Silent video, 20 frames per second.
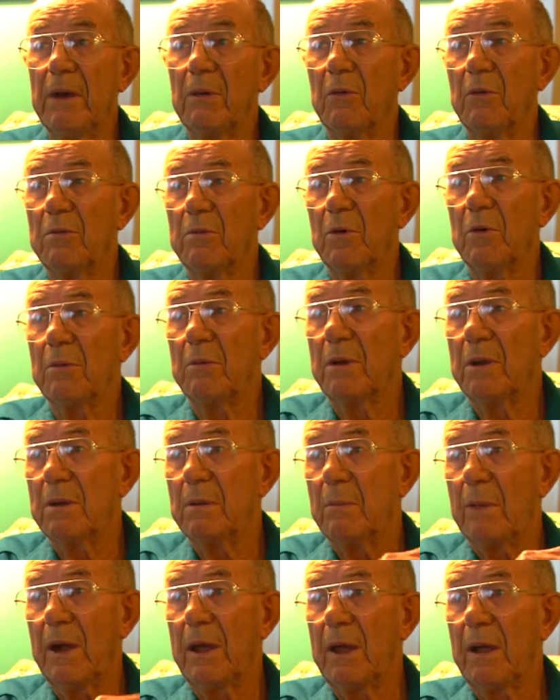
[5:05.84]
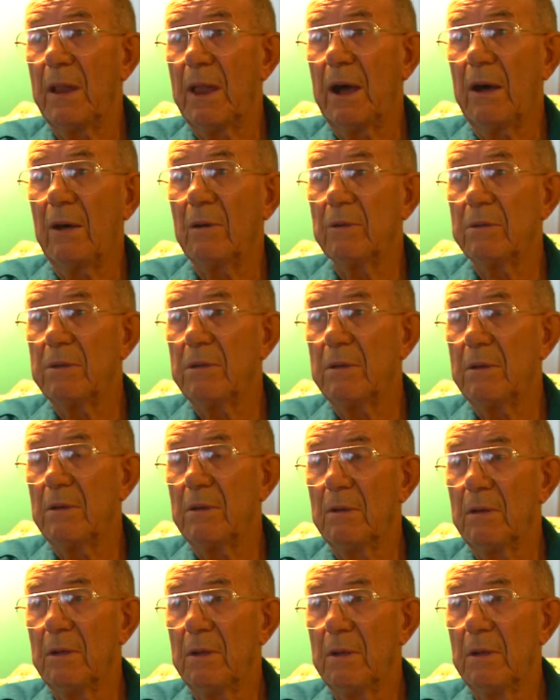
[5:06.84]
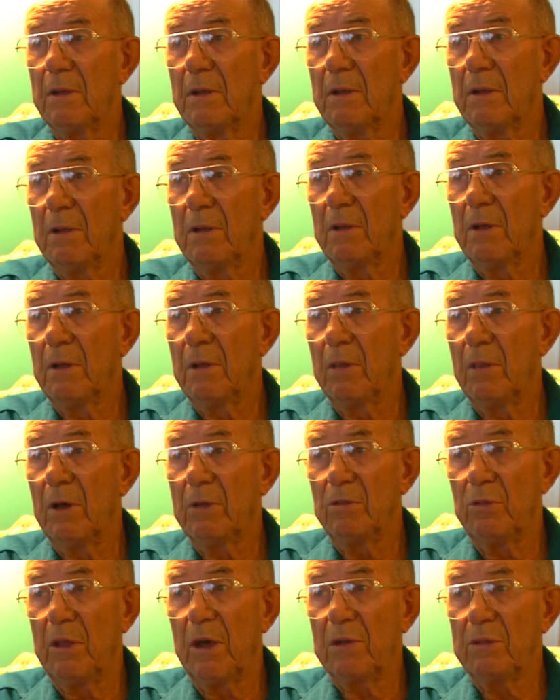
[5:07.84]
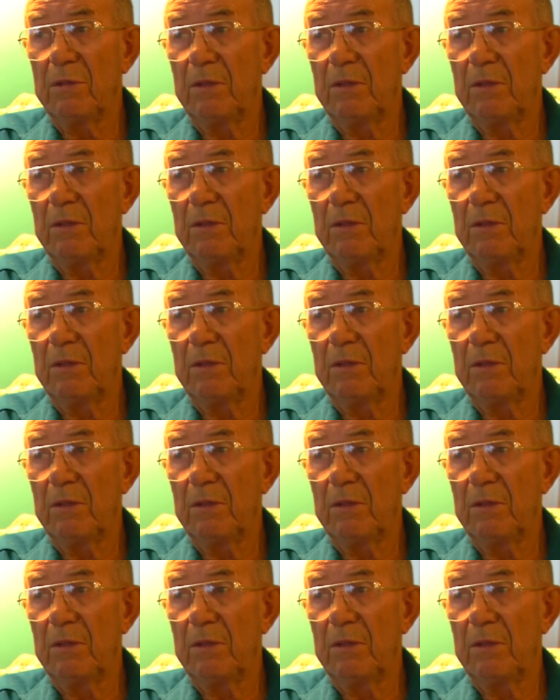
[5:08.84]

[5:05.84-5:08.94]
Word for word: was over about a mile out, not